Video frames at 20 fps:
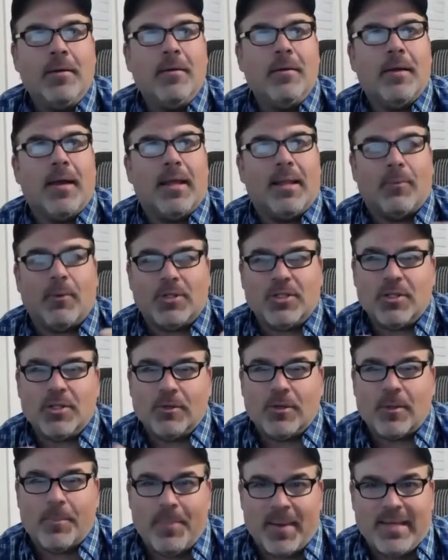And then once you learn
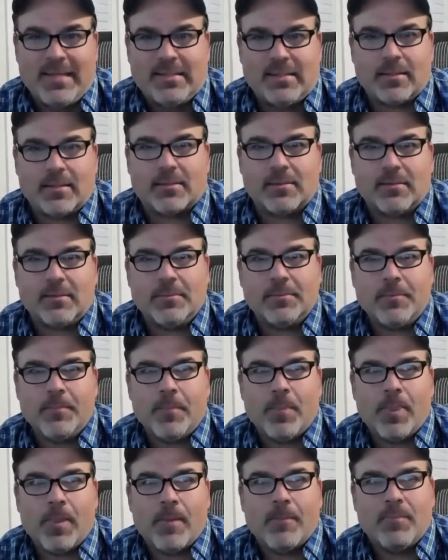the basics,
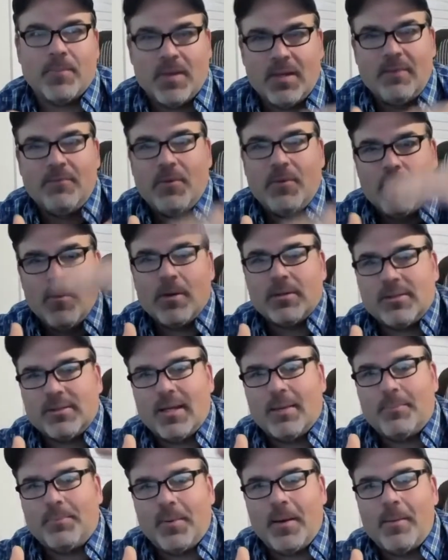then if you want to
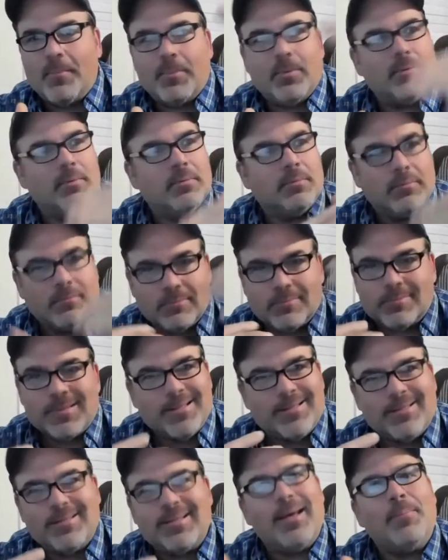step up, then
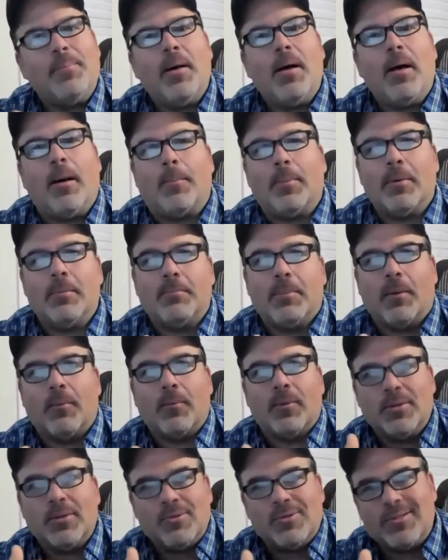step up. But
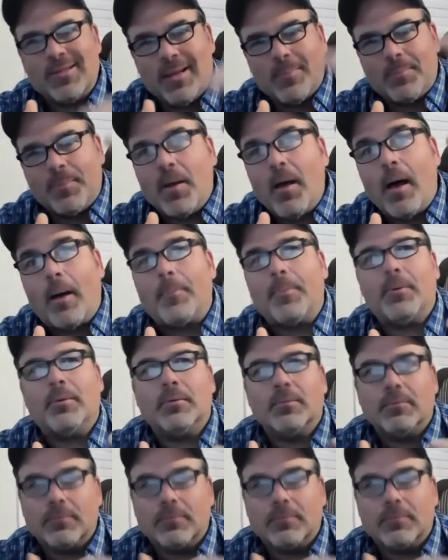when you step up,